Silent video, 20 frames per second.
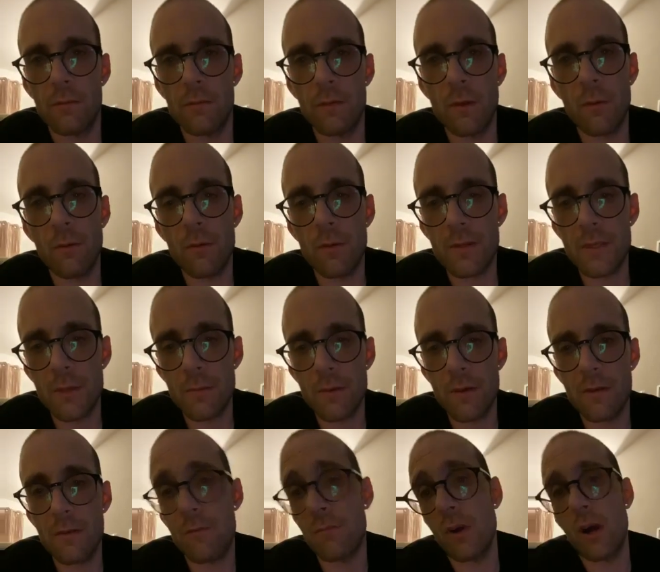No one wants to
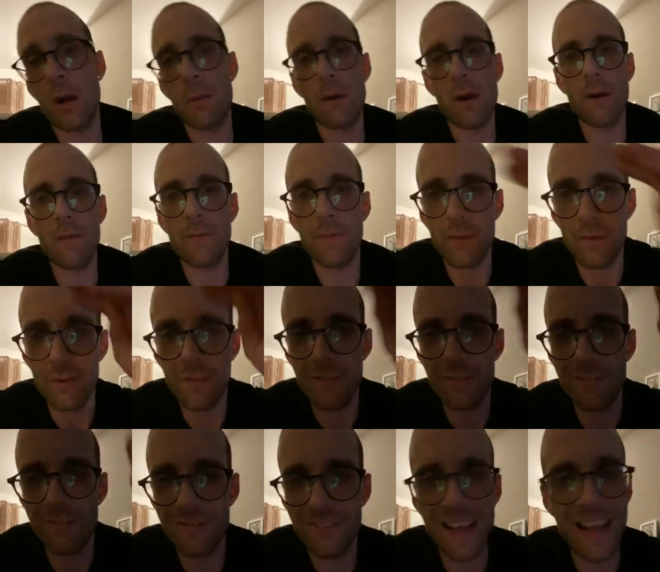right, I'm off.
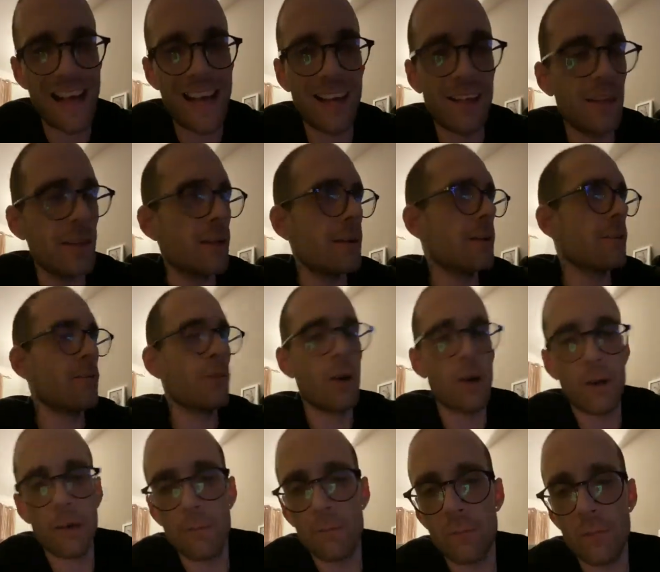Nah.
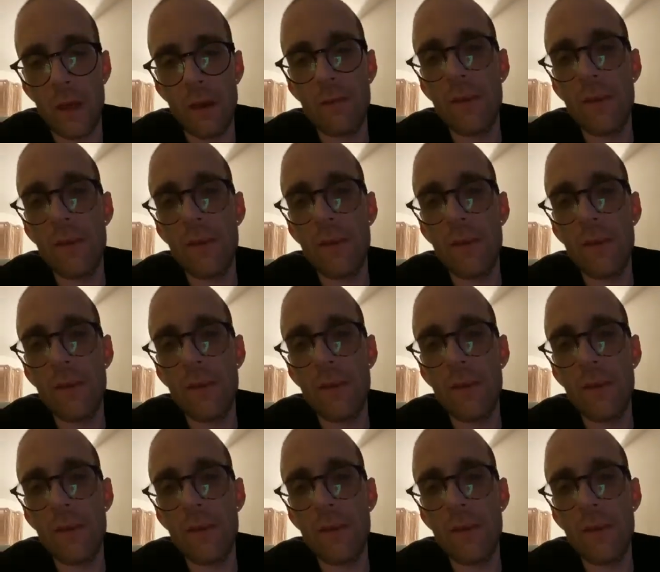Right. I